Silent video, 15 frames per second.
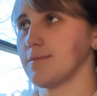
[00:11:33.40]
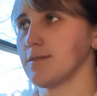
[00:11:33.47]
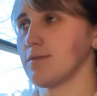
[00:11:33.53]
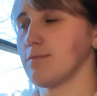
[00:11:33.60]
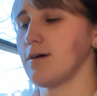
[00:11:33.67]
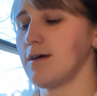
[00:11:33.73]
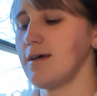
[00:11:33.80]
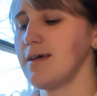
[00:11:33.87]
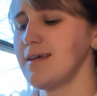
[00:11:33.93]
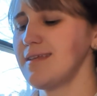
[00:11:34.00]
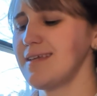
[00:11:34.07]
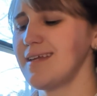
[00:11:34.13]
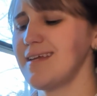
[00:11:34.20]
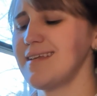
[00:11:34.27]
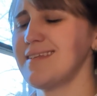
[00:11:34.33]
What
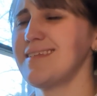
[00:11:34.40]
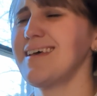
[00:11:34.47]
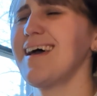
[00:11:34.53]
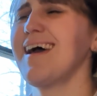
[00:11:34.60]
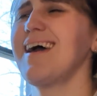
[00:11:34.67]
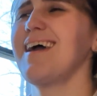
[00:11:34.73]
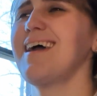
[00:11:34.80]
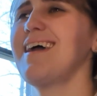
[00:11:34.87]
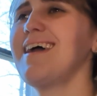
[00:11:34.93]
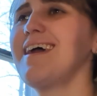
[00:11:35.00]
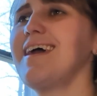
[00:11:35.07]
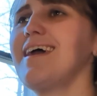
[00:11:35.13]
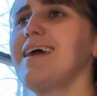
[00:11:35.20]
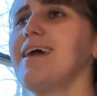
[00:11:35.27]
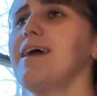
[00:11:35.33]
did he
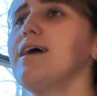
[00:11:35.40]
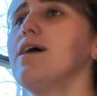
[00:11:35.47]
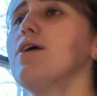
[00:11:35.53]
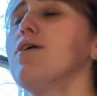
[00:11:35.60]
say?